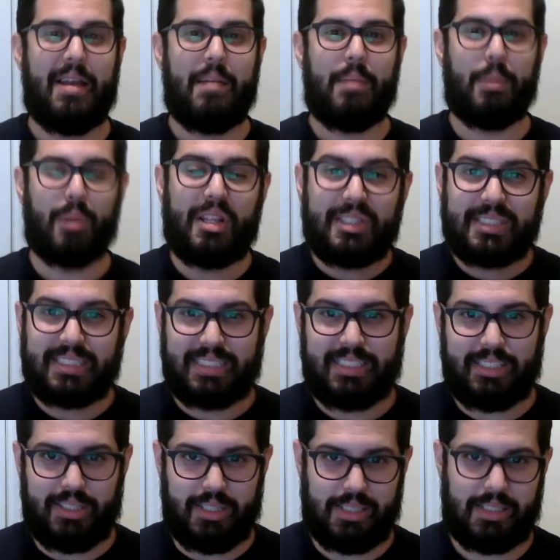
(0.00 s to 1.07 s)
But brothers and
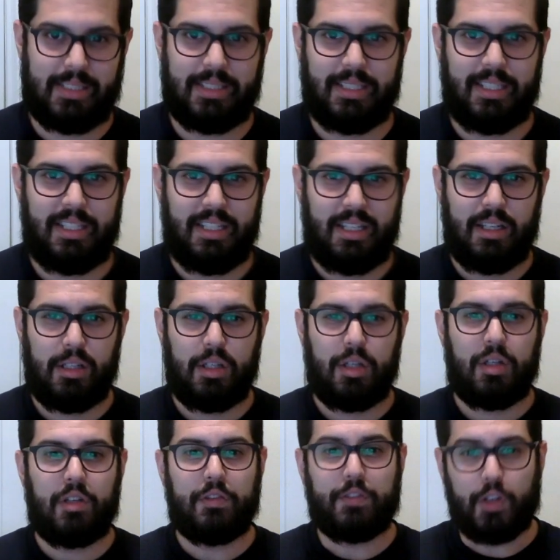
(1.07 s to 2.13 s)
sisters,
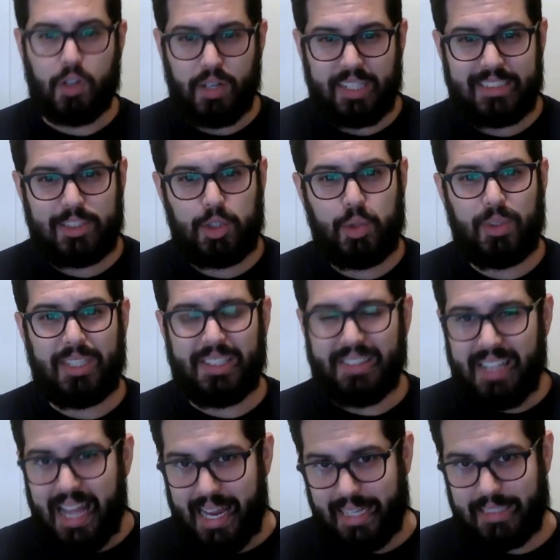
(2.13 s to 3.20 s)
for us to
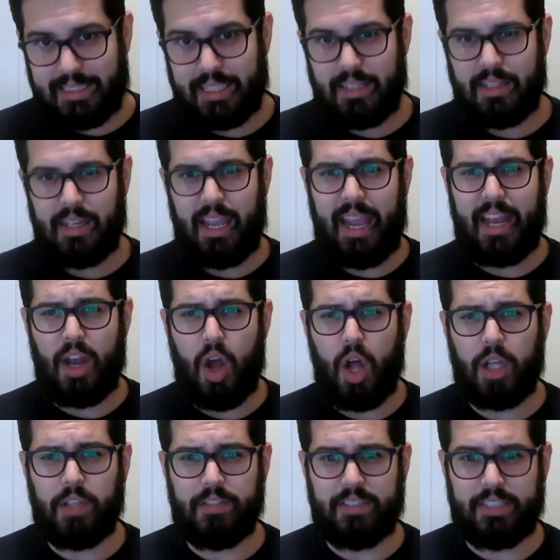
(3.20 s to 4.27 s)
delight in
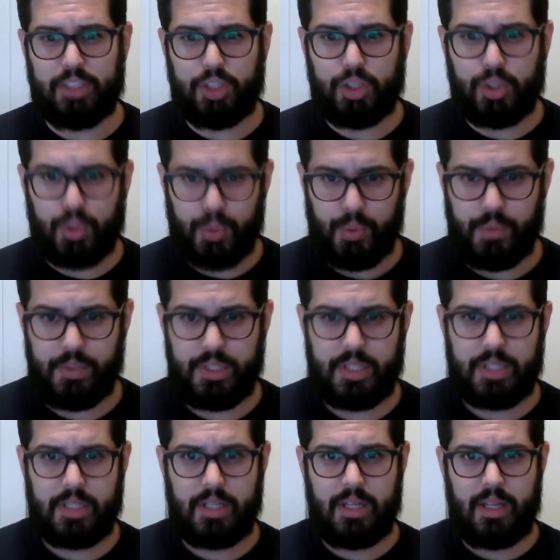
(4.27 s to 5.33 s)
all of these
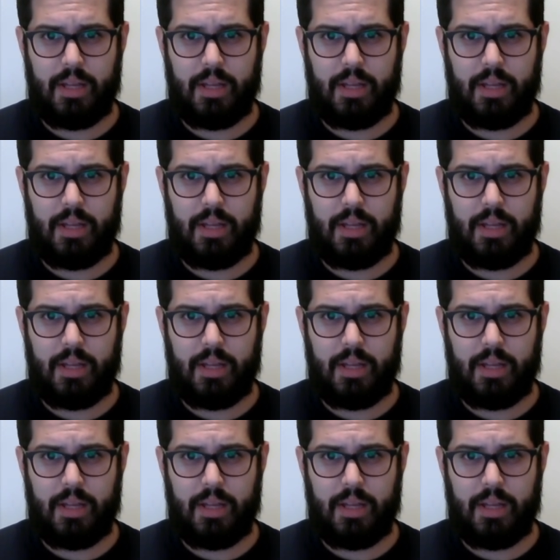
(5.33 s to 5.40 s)
truths